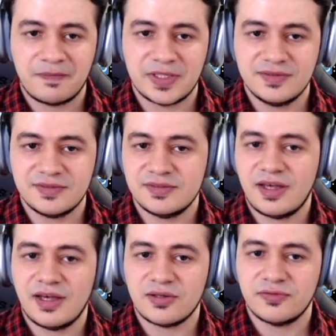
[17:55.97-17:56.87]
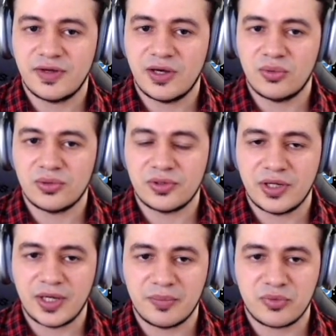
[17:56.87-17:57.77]
inside of our
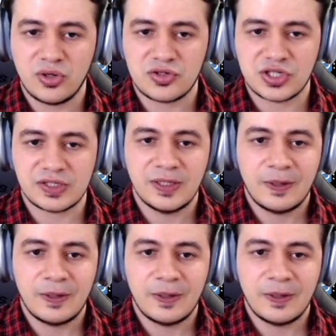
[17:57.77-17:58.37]
project,